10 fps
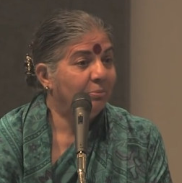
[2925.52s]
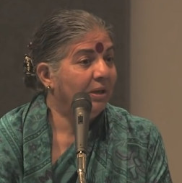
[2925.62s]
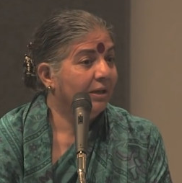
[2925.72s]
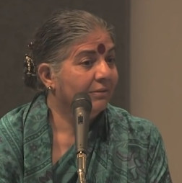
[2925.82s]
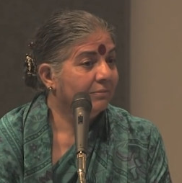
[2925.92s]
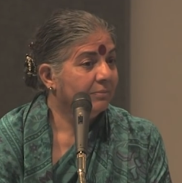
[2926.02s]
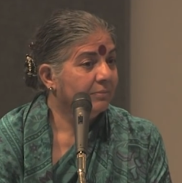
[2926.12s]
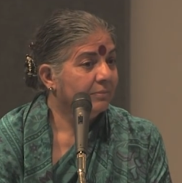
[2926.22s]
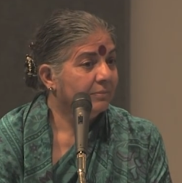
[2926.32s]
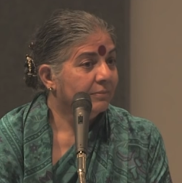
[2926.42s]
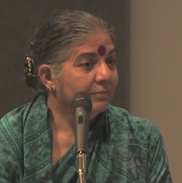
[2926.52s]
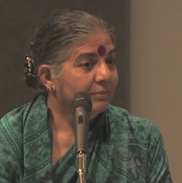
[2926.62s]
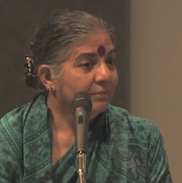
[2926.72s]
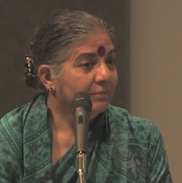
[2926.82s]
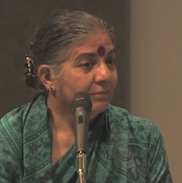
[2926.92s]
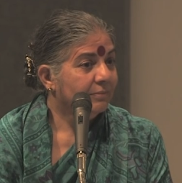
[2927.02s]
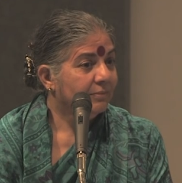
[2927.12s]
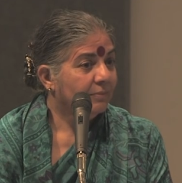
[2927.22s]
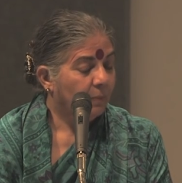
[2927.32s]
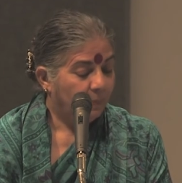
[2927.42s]

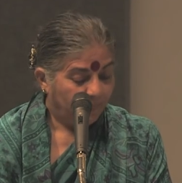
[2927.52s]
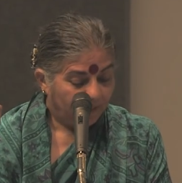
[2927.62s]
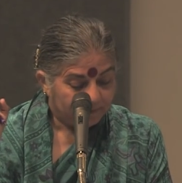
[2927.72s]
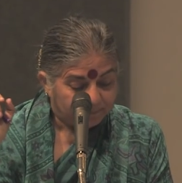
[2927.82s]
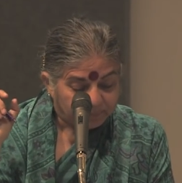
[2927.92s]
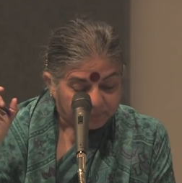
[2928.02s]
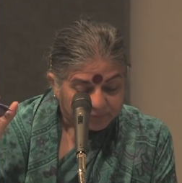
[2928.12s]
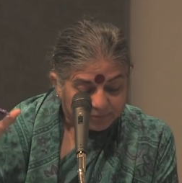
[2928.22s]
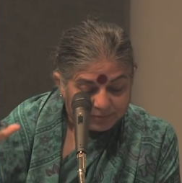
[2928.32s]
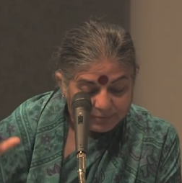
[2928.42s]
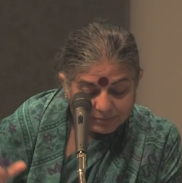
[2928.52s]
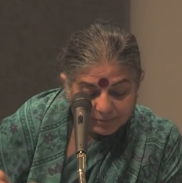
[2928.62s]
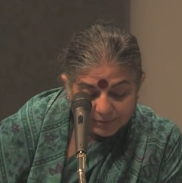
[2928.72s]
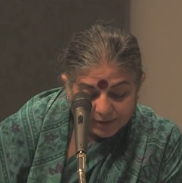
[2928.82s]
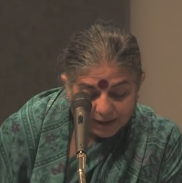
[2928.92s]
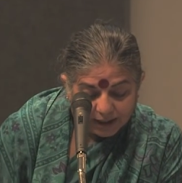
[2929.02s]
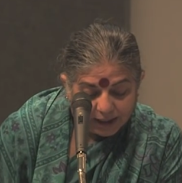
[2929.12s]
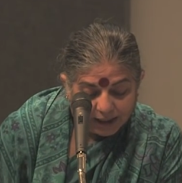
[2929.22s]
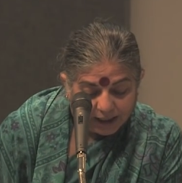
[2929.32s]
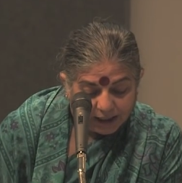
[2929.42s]

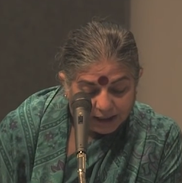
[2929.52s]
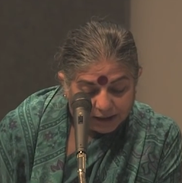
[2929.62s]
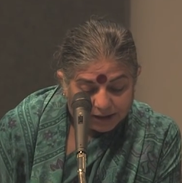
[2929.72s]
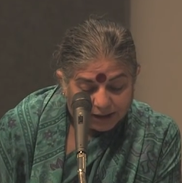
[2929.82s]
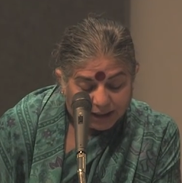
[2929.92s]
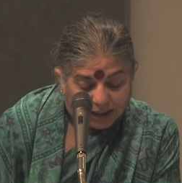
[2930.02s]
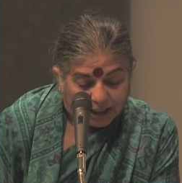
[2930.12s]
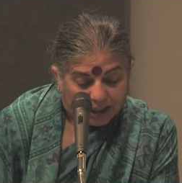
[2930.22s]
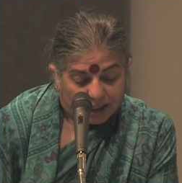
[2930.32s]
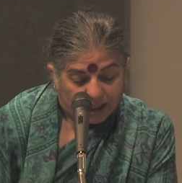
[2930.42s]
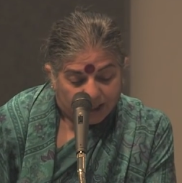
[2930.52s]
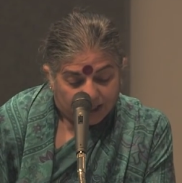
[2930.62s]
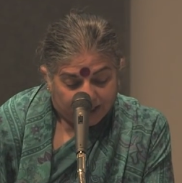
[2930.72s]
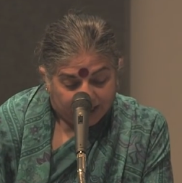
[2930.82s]
(no one is talking)